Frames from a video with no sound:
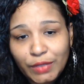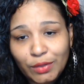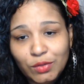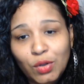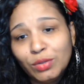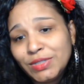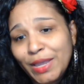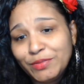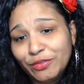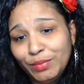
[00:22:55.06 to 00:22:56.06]
all
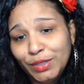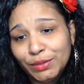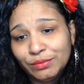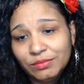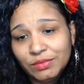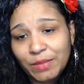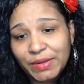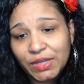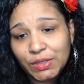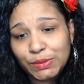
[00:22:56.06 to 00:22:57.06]
types of blue. Look at my
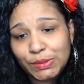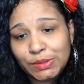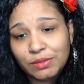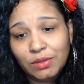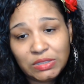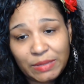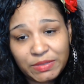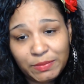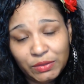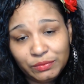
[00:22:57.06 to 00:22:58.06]
nails. All types of blue.